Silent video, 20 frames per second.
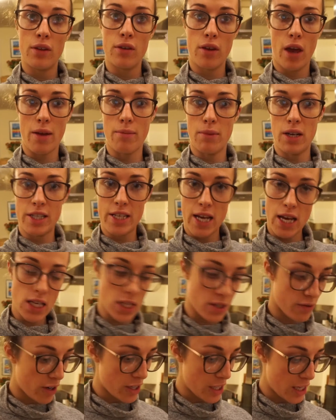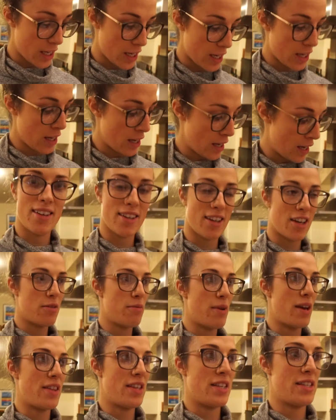getting my dates ready, gonna
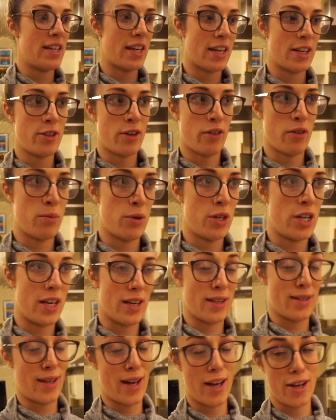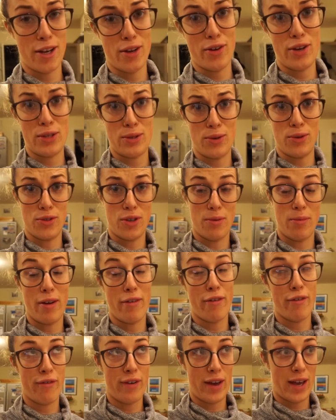make this sticky toffee pudding. Side note, it's also my
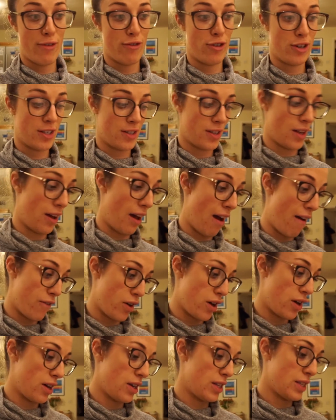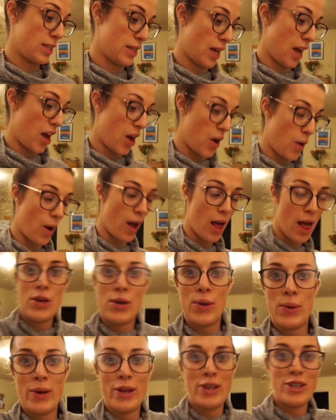favourite dessert ever, so
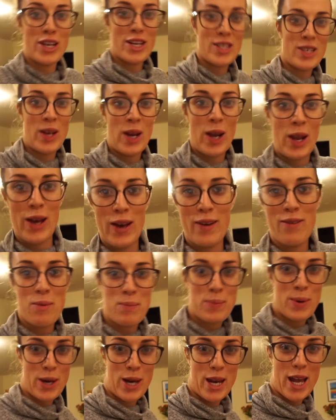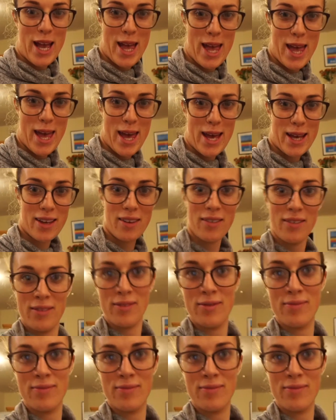who doesn't love pudding?